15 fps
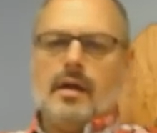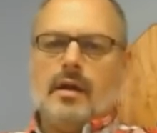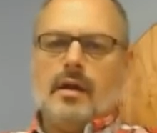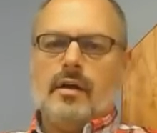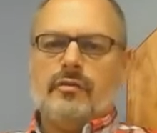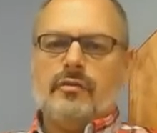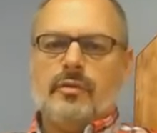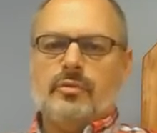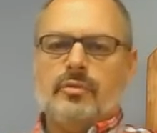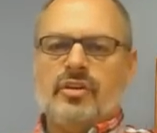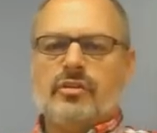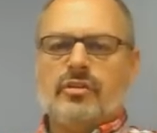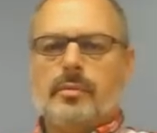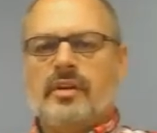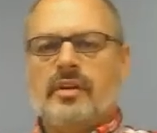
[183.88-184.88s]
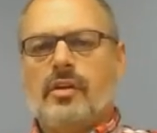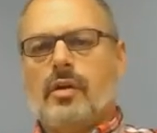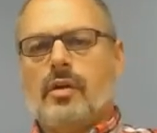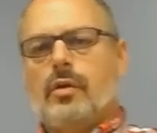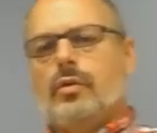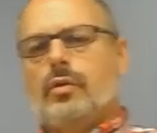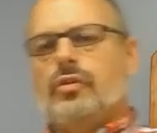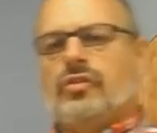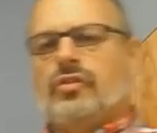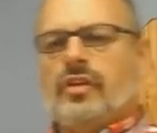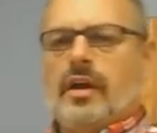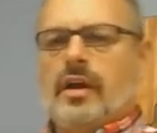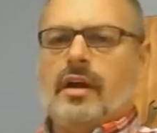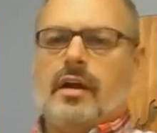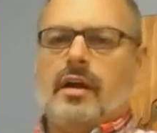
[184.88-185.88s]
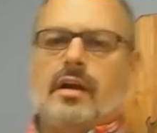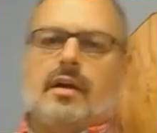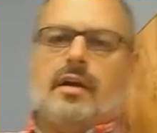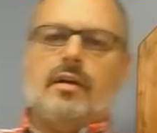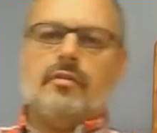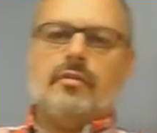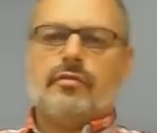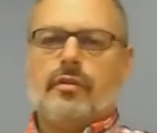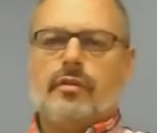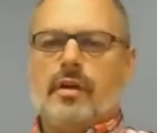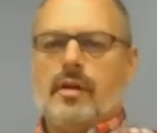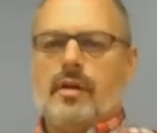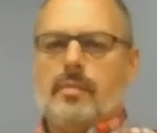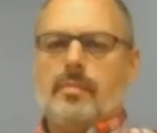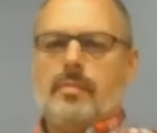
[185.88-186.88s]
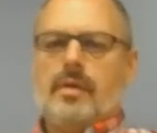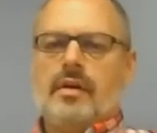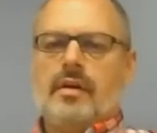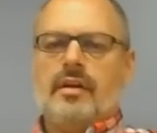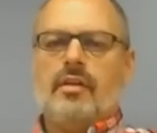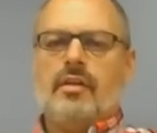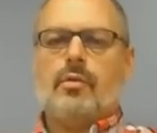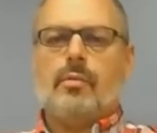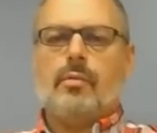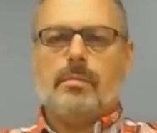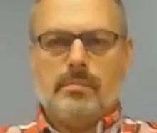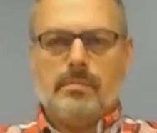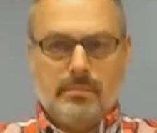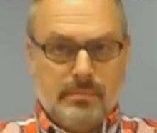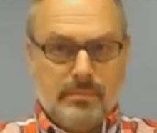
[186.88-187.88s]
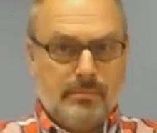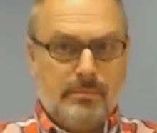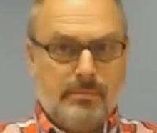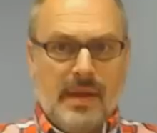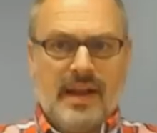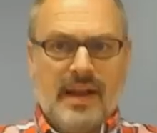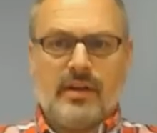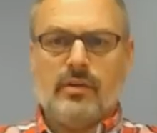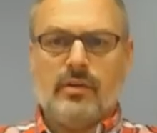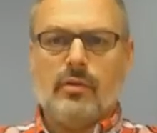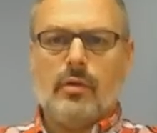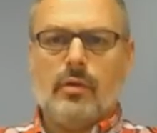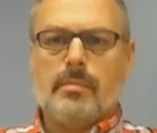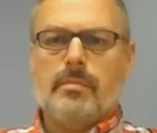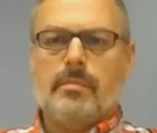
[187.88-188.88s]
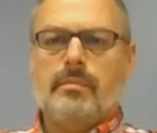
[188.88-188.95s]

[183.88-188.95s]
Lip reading: From Gentleman Does, from another backer or